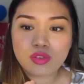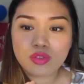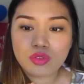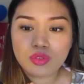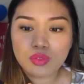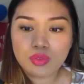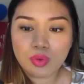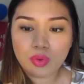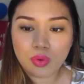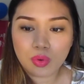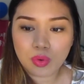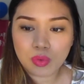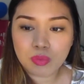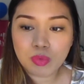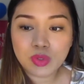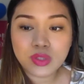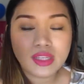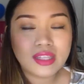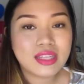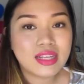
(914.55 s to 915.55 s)
So,
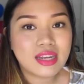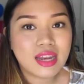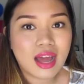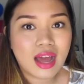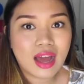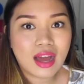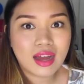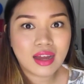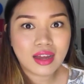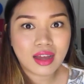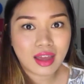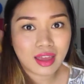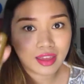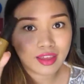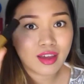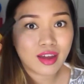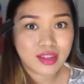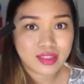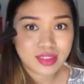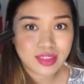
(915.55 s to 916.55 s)
buti na lang,
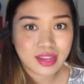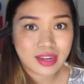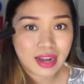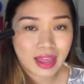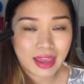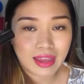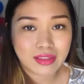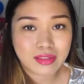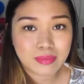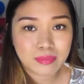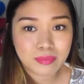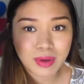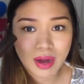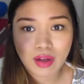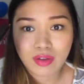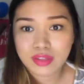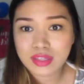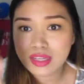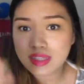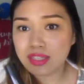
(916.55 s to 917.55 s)
I got the light
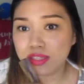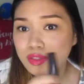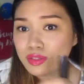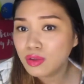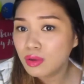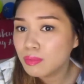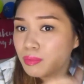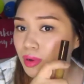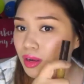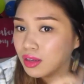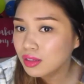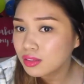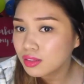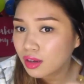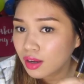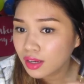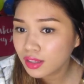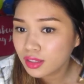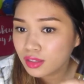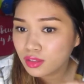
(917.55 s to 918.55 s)
brown. Kasi sobrang
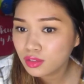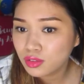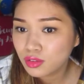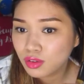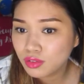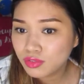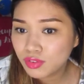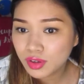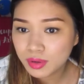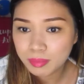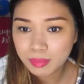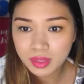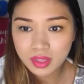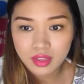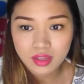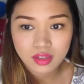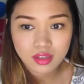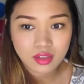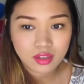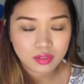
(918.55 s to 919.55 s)
dark na nito for
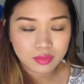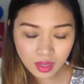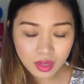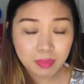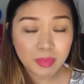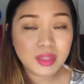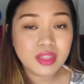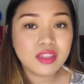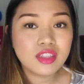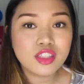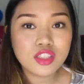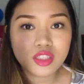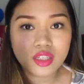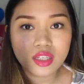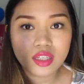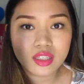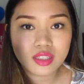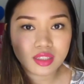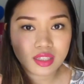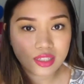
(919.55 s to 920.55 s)
me. I mean,
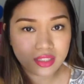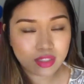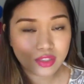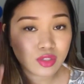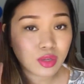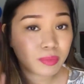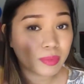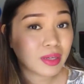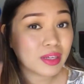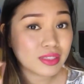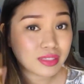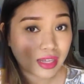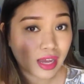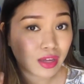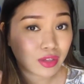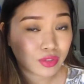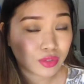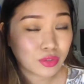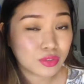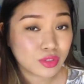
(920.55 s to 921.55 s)
kasi sobrang
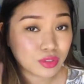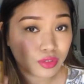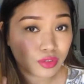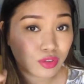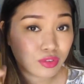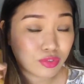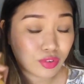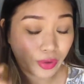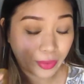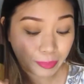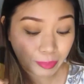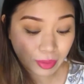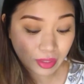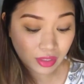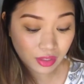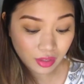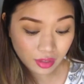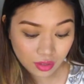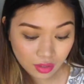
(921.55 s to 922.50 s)
sakto nito for me.